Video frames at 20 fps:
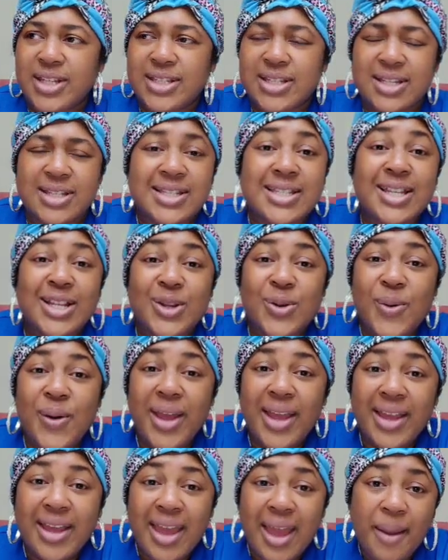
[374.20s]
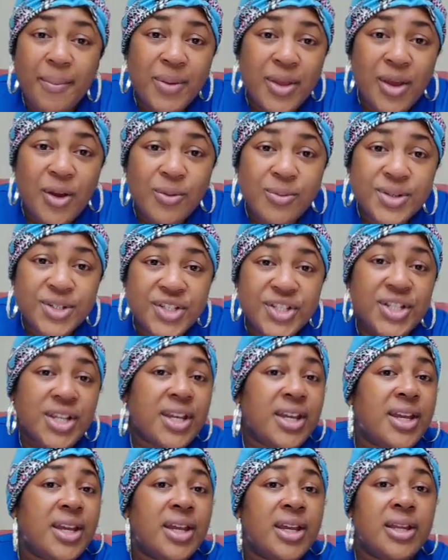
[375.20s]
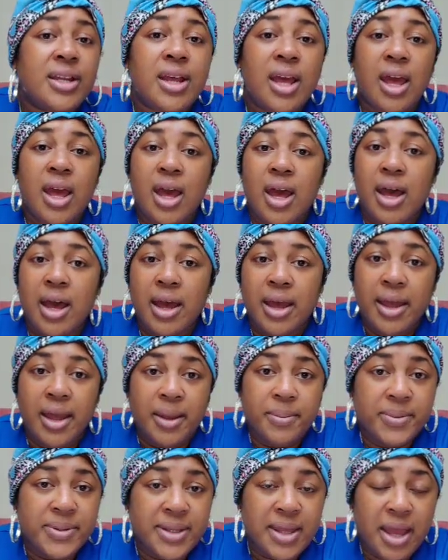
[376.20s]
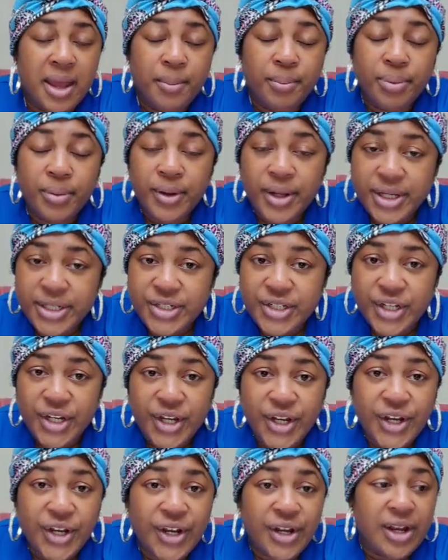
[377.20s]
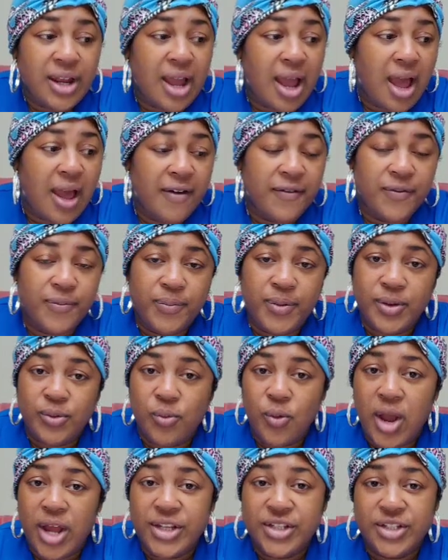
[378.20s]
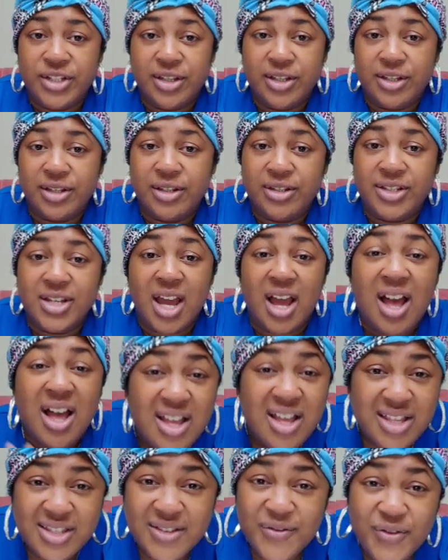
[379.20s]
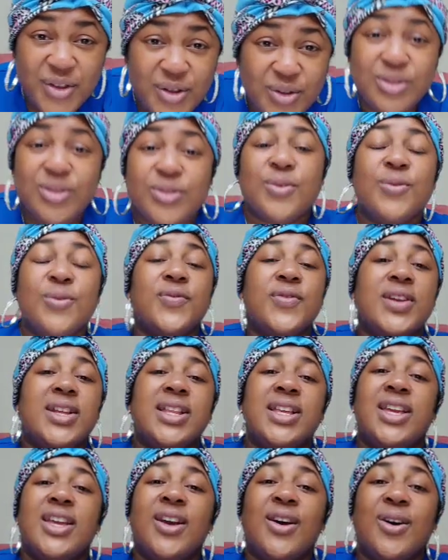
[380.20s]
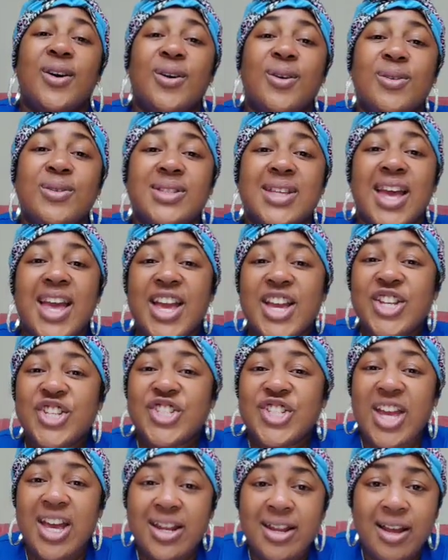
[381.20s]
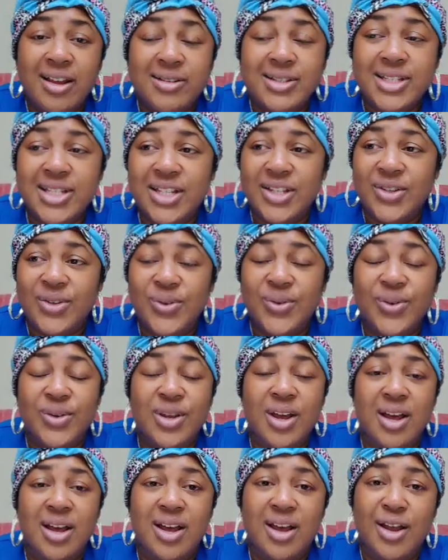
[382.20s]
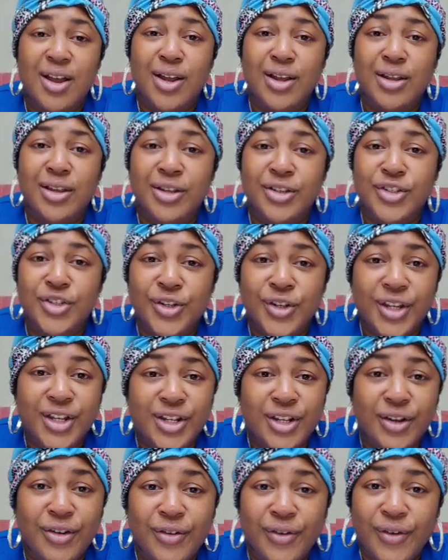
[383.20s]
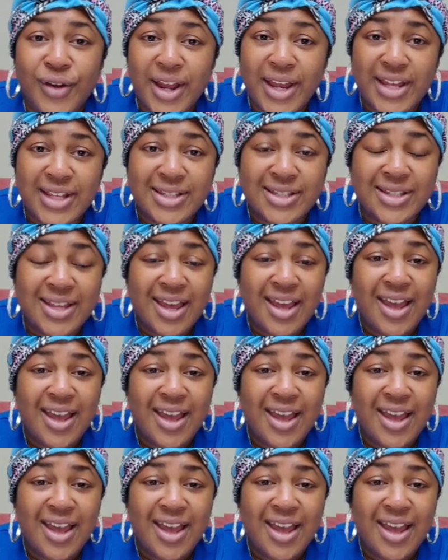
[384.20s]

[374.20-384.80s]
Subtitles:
silhouette cameo machine, an Epson printer. I've been watching tons of YouTube videos. Shout out to Katrina Grace,